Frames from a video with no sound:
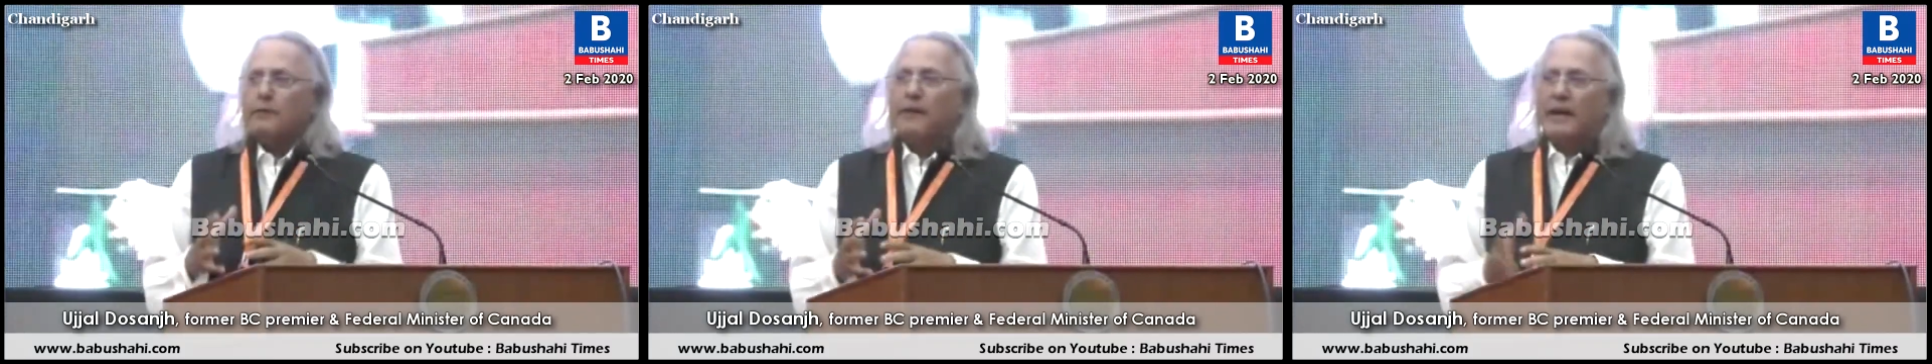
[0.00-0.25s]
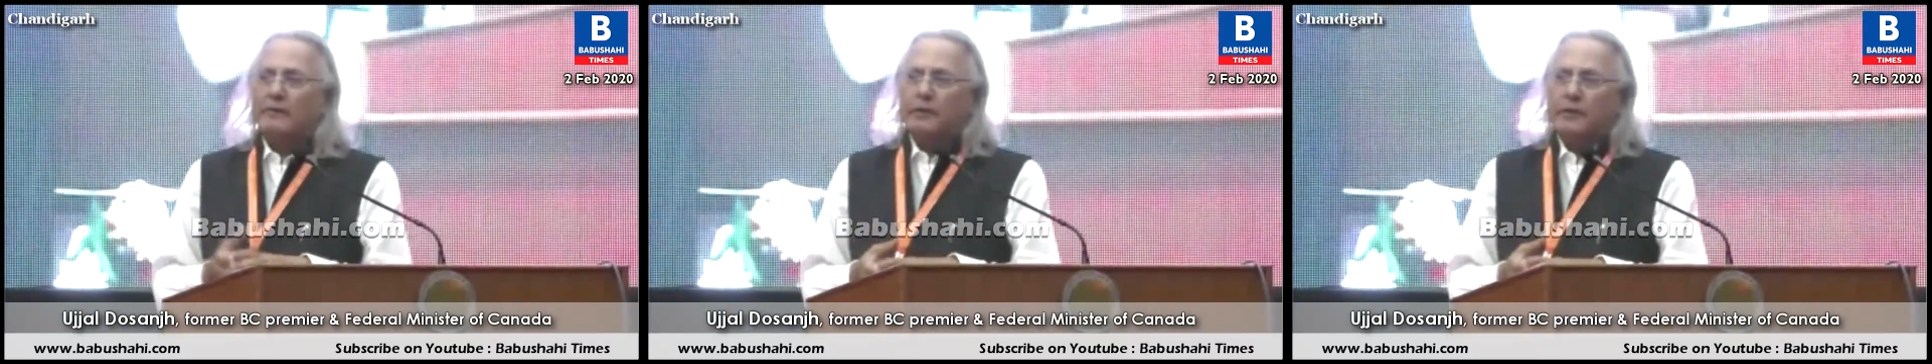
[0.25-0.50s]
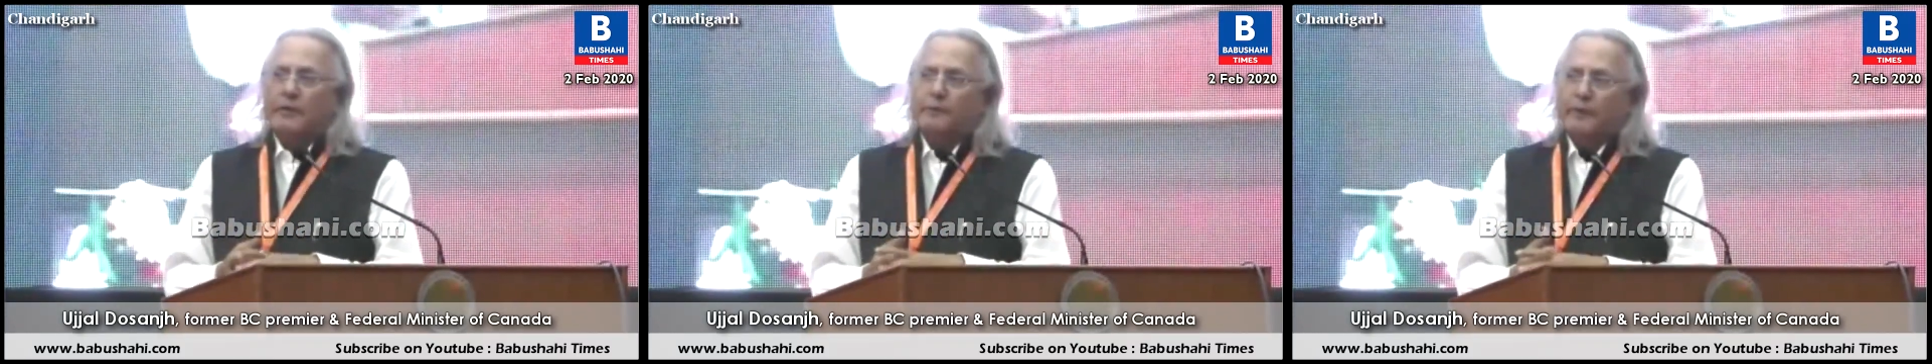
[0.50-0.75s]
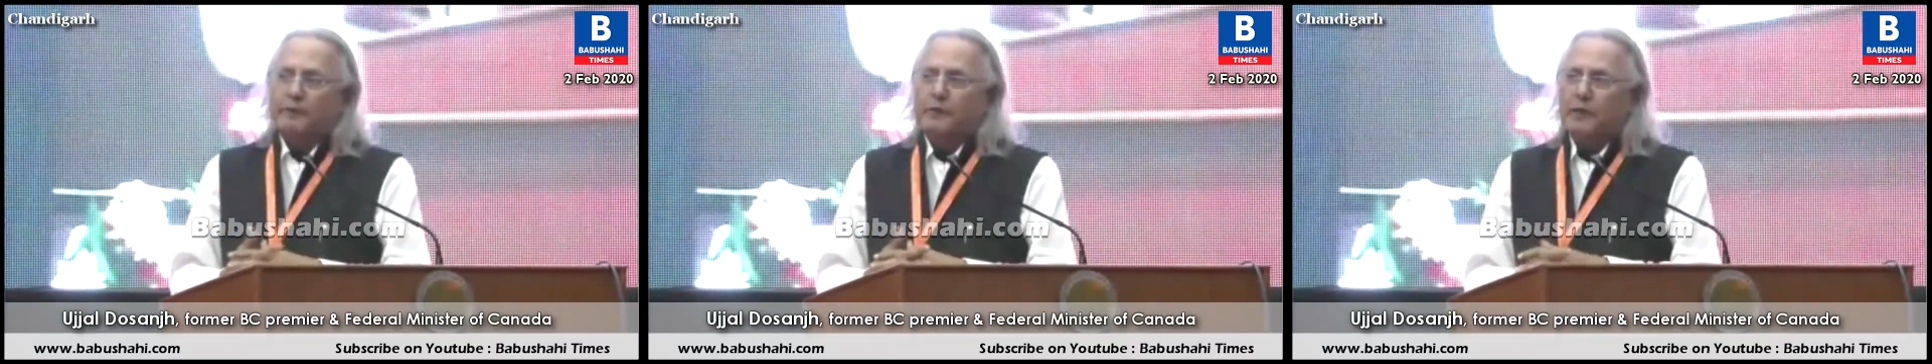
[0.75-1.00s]

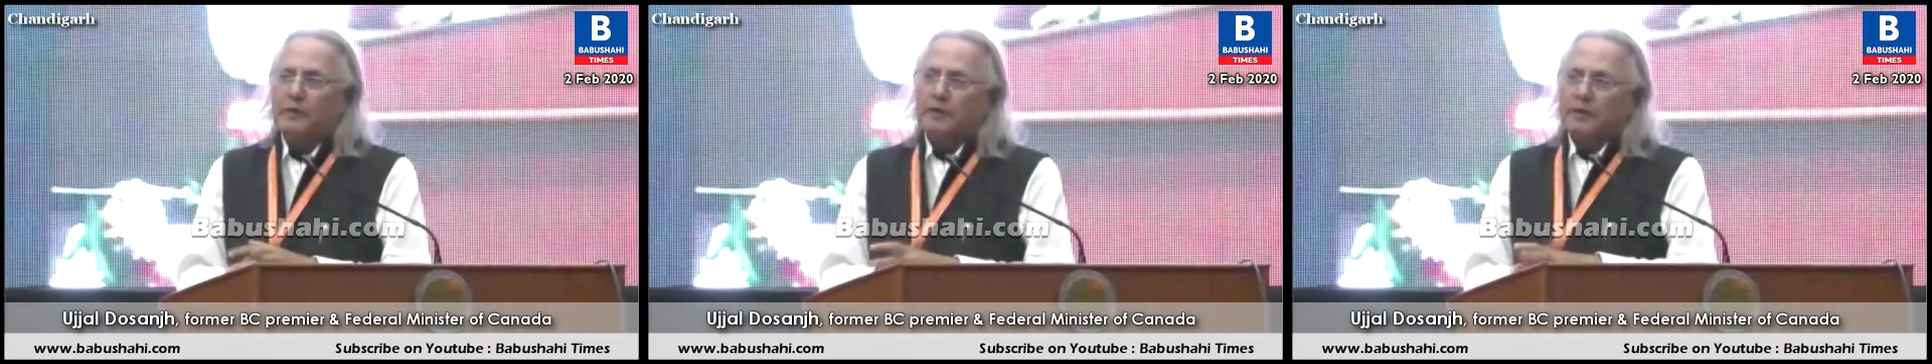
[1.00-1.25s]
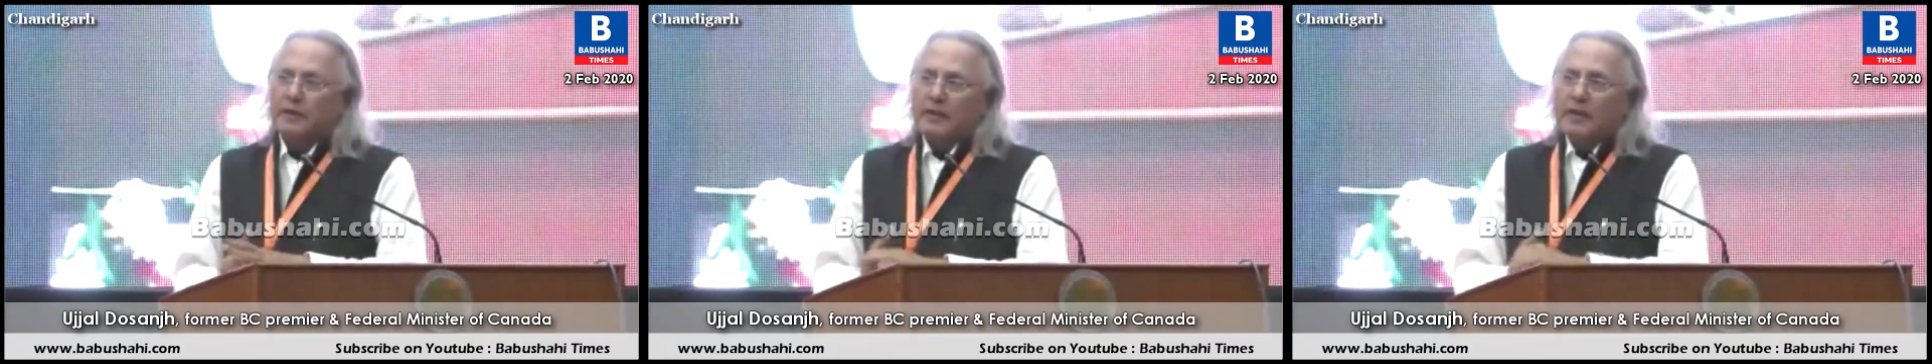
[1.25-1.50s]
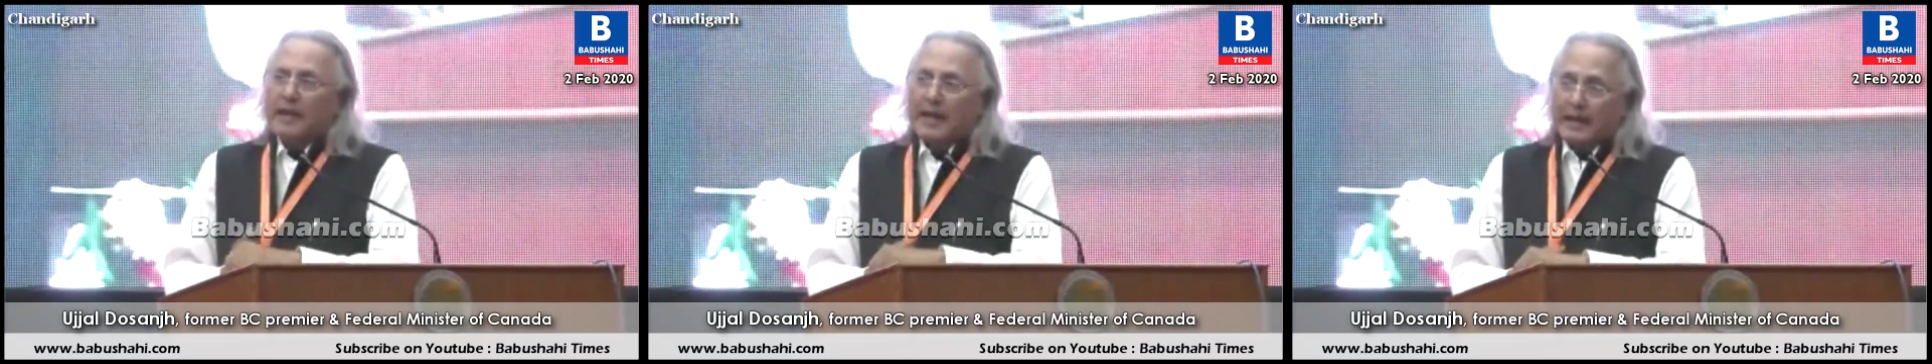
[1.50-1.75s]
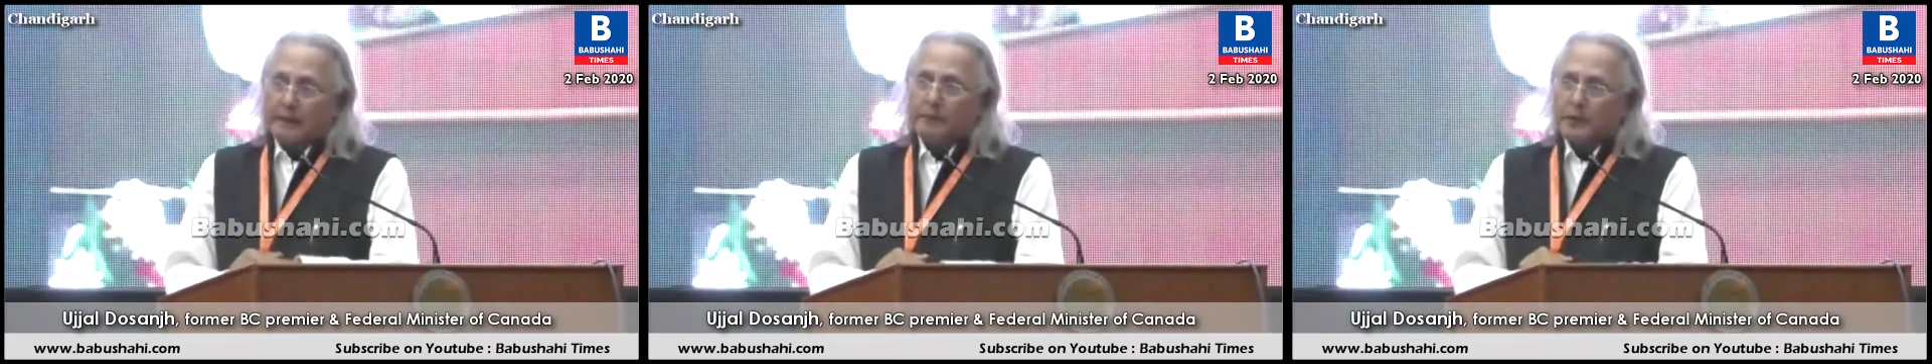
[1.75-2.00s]
550th
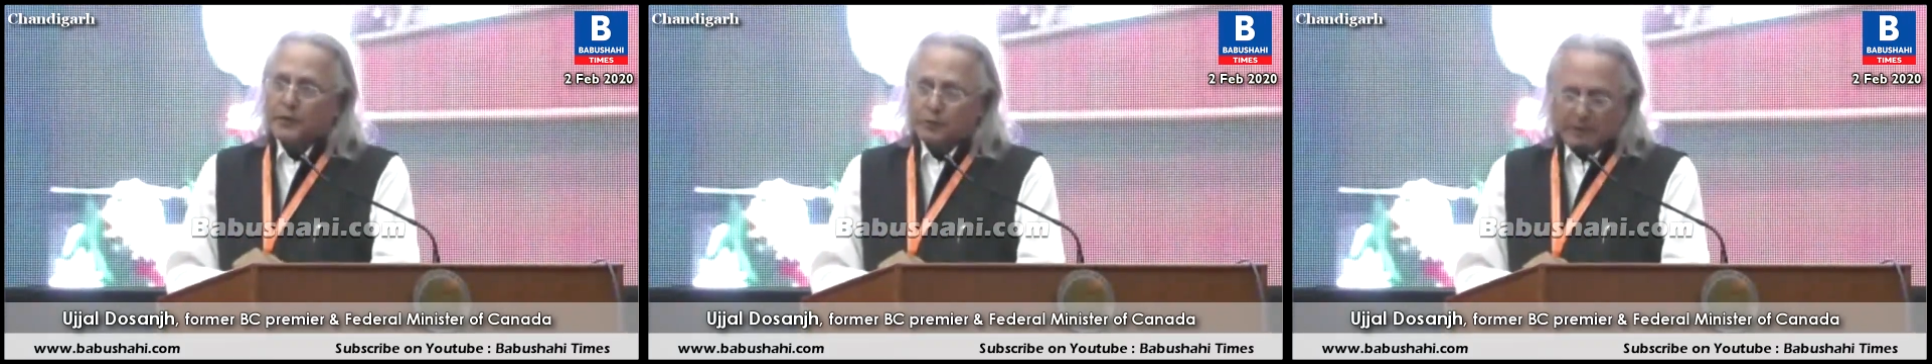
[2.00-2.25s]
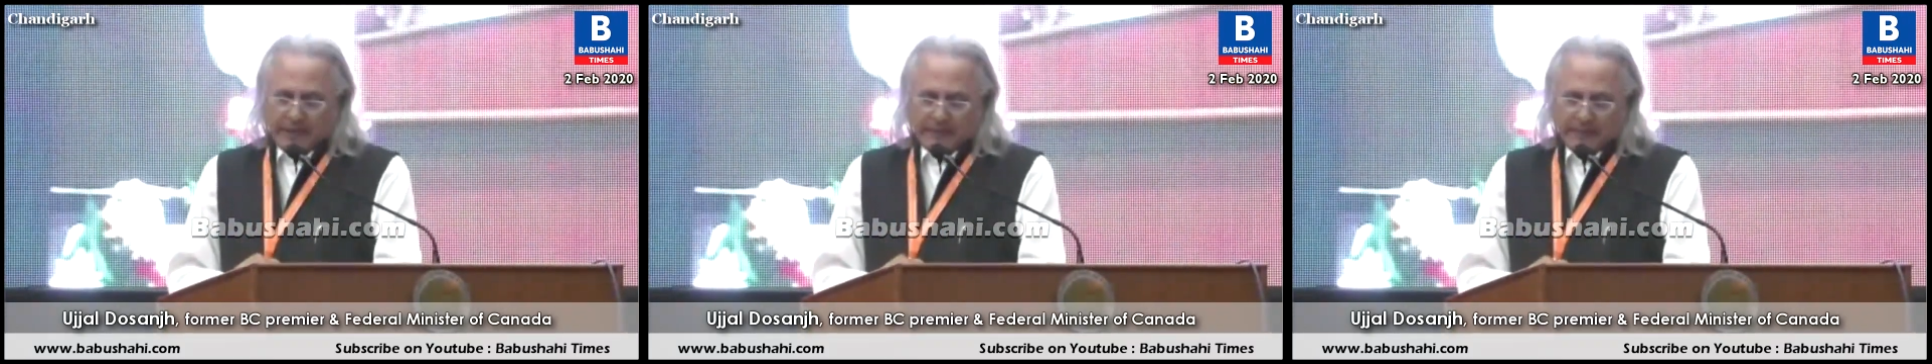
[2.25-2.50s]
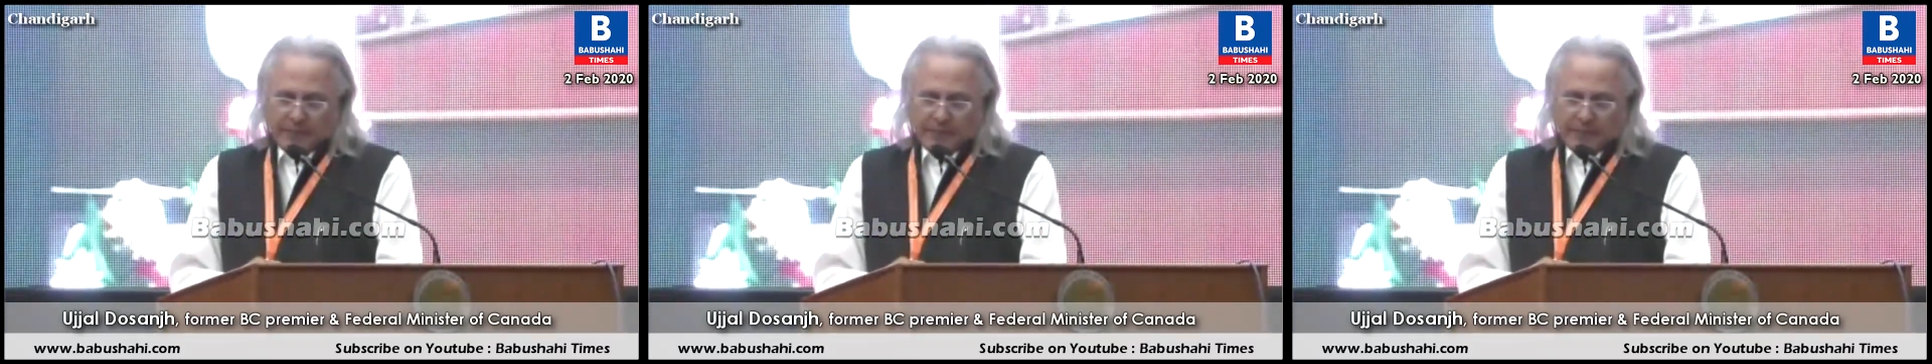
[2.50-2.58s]
anniversary.